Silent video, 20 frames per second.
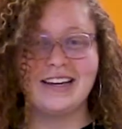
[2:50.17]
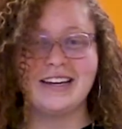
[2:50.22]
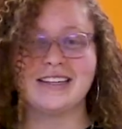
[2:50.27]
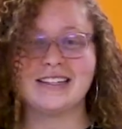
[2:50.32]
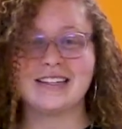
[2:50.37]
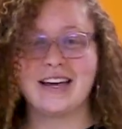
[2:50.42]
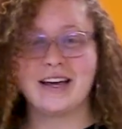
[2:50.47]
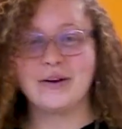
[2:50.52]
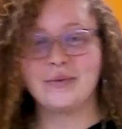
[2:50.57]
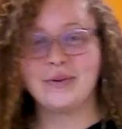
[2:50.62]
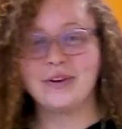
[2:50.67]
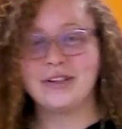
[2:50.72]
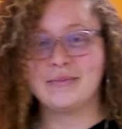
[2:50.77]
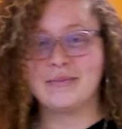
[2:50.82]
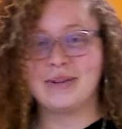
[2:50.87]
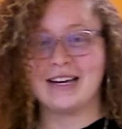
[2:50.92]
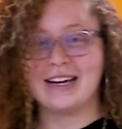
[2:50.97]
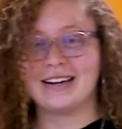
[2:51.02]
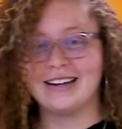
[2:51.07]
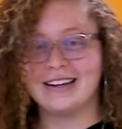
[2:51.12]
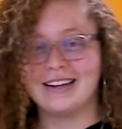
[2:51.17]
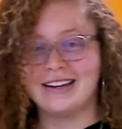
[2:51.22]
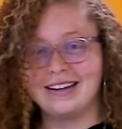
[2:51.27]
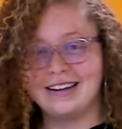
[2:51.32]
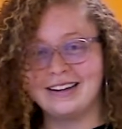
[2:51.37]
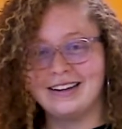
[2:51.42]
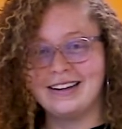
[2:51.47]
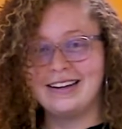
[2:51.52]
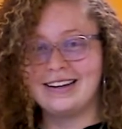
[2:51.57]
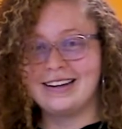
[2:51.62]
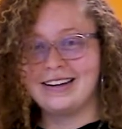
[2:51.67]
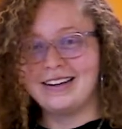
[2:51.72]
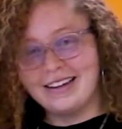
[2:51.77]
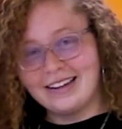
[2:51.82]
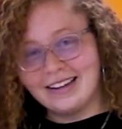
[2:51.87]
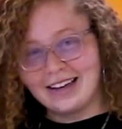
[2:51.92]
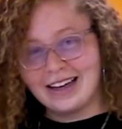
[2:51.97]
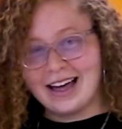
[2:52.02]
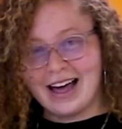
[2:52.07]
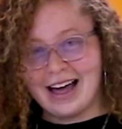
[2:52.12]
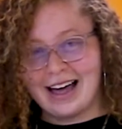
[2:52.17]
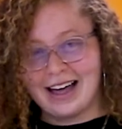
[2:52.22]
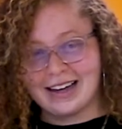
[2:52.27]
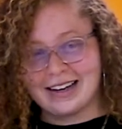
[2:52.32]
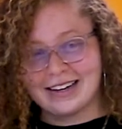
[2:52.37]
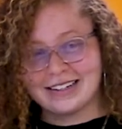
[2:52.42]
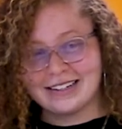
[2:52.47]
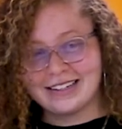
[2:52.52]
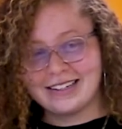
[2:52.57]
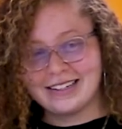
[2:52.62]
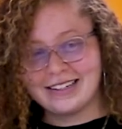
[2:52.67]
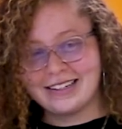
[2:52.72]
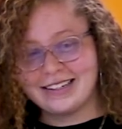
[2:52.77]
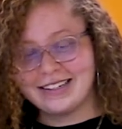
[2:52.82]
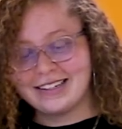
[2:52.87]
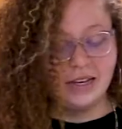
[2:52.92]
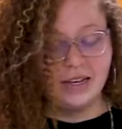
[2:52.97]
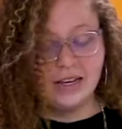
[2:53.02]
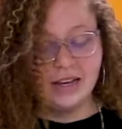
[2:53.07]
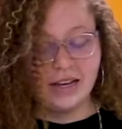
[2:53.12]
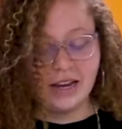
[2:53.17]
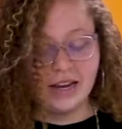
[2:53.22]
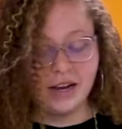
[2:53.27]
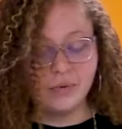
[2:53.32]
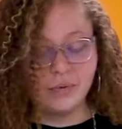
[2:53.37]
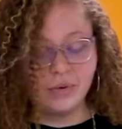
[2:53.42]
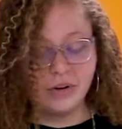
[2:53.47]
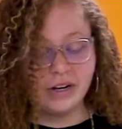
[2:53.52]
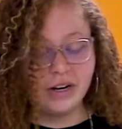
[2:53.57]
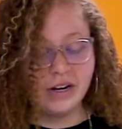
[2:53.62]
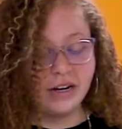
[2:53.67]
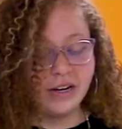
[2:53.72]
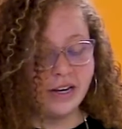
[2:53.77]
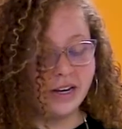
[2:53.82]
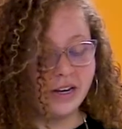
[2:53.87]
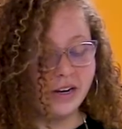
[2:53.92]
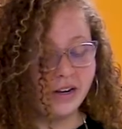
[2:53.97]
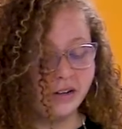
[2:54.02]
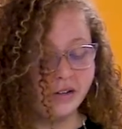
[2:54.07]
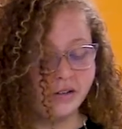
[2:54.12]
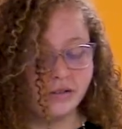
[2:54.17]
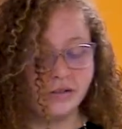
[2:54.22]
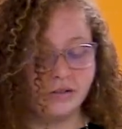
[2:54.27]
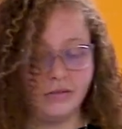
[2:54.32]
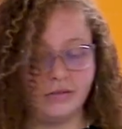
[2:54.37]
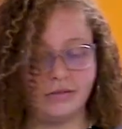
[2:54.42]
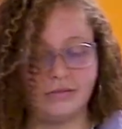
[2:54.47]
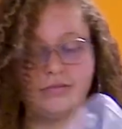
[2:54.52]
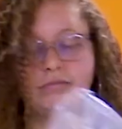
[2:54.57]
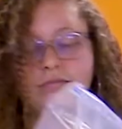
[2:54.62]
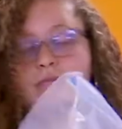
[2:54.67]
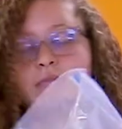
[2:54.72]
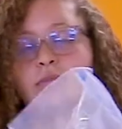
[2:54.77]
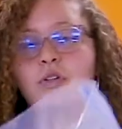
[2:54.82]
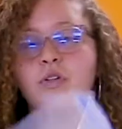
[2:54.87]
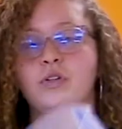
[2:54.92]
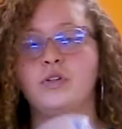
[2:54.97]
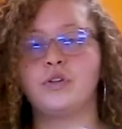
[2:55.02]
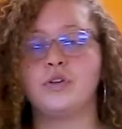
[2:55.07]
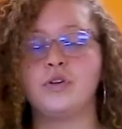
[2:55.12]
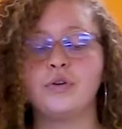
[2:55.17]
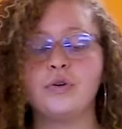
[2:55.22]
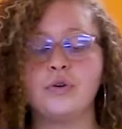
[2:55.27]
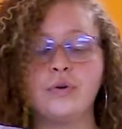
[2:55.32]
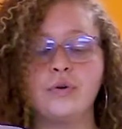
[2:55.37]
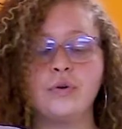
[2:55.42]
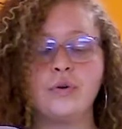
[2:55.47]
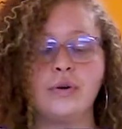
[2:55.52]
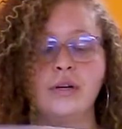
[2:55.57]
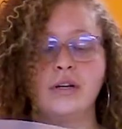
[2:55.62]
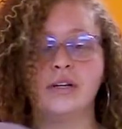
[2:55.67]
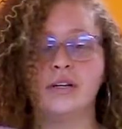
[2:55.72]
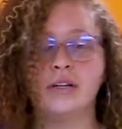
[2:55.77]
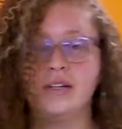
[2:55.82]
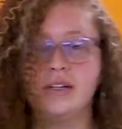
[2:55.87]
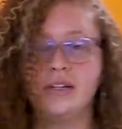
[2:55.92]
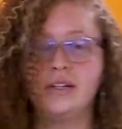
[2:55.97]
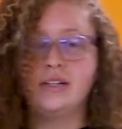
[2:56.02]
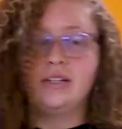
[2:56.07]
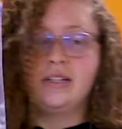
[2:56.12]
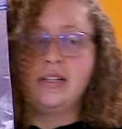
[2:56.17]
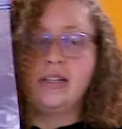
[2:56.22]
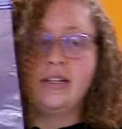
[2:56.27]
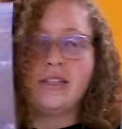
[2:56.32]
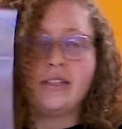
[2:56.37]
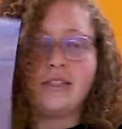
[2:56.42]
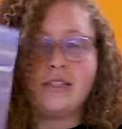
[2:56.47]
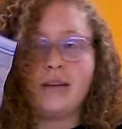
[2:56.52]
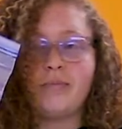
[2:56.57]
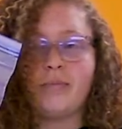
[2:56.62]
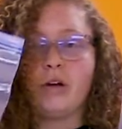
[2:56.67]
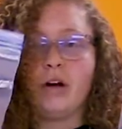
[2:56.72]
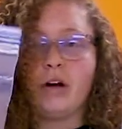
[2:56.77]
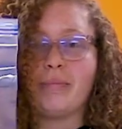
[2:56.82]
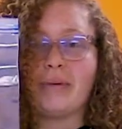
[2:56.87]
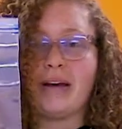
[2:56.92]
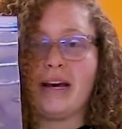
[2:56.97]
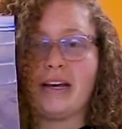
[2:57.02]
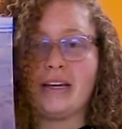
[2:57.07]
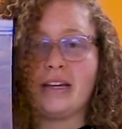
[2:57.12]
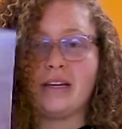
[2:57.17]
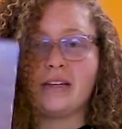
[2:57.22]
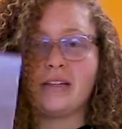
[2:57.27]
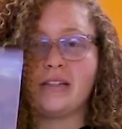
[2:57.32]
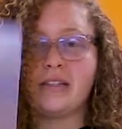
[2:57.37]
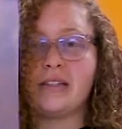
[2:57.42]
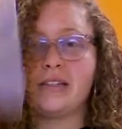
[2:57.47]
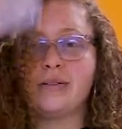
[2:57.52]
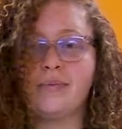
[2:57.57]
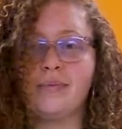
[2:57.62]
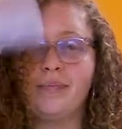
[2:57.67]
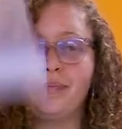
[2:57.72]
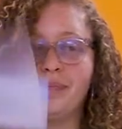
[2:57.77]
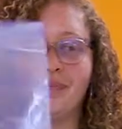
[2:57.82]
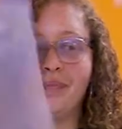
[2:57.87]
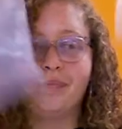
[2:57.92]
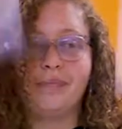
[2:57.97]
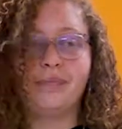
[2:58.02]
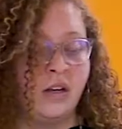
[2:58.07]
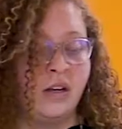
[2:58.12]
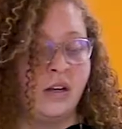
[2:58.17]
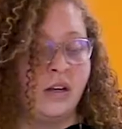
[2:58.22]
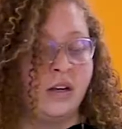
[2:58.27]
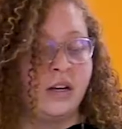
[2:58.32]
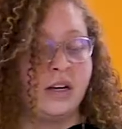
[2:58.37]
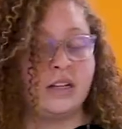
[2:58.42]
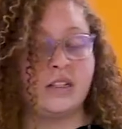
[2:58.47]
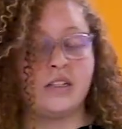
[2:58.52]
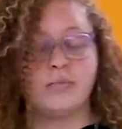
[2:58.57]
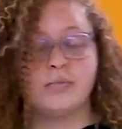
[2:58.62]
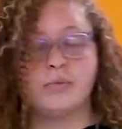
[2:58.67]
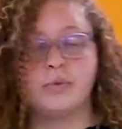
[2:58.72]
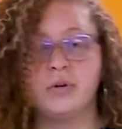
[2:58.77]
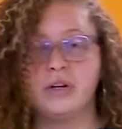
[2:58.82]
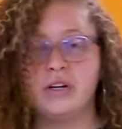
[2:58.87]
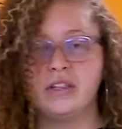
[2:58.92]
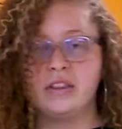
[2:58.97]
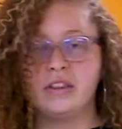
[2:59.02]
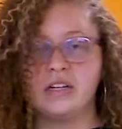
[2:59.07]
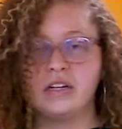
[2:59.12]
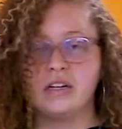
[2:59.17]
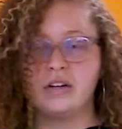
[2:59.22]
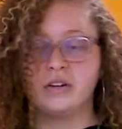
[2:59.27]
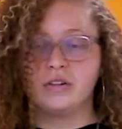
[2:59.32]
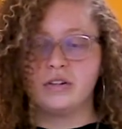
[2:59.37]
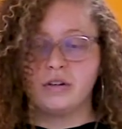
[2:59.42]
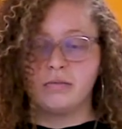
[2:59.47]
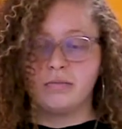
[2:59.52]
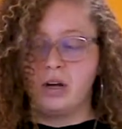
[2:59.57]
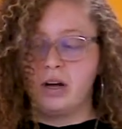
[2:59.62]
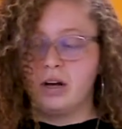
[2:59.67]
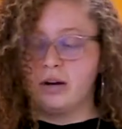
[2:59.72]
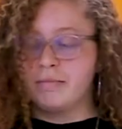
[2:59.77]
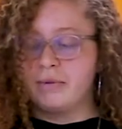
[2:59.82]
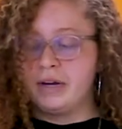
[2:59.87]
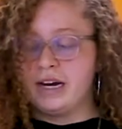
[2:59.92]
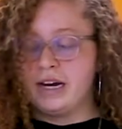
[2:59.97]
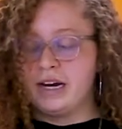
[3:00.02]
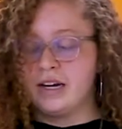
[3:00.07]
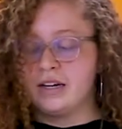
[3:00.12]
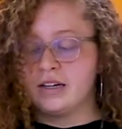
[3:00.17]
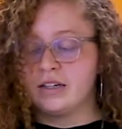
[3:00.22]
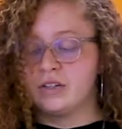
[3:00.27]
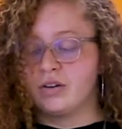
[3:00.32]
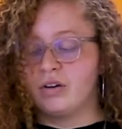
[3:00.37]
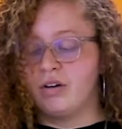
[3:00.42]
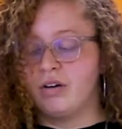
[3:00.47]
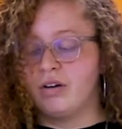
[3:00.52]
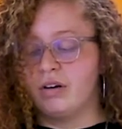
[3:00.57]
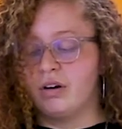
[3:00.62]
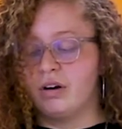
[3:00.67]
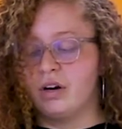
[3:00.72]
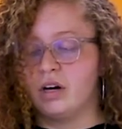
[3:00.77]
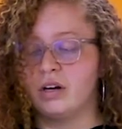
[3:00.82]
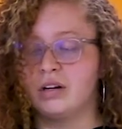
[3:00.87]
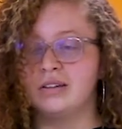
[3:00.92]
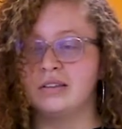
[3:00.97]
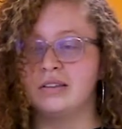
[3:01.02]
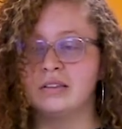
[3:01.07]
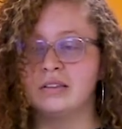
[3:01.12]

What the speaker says: Say it with me. Ice. And we're gonna need 2 Ziploc baggies. It's important that your Ziploc bags are